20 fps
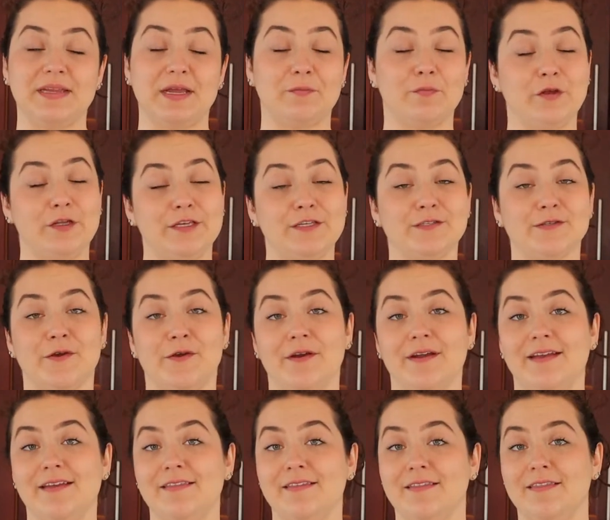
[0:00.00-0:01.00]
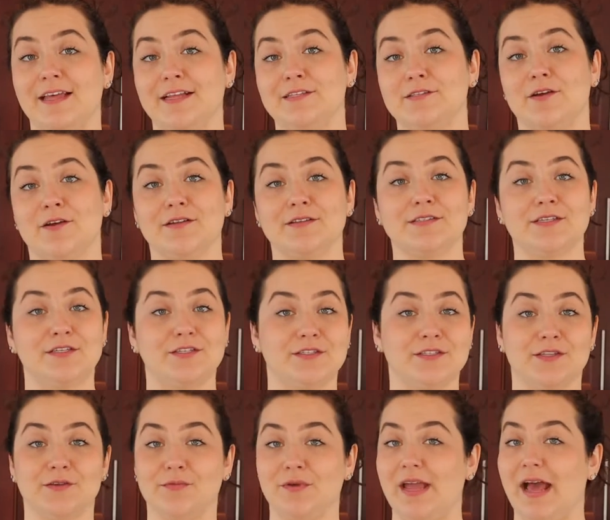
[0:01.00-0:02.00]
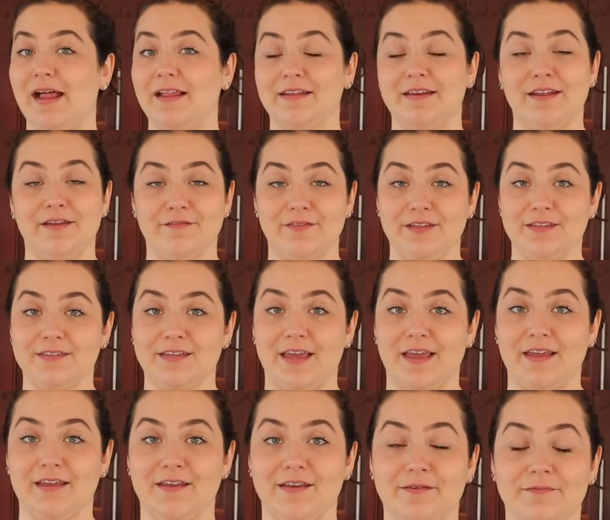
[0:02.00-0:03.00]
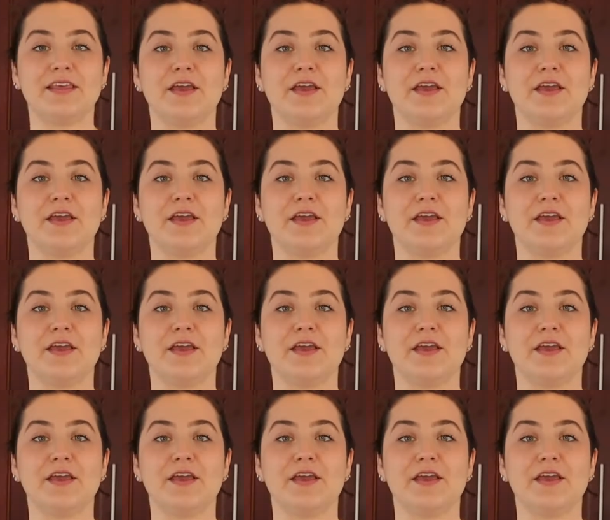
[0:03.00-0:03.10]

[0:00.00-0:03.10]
I'm really sorry. That's honestly just the reality of this cake.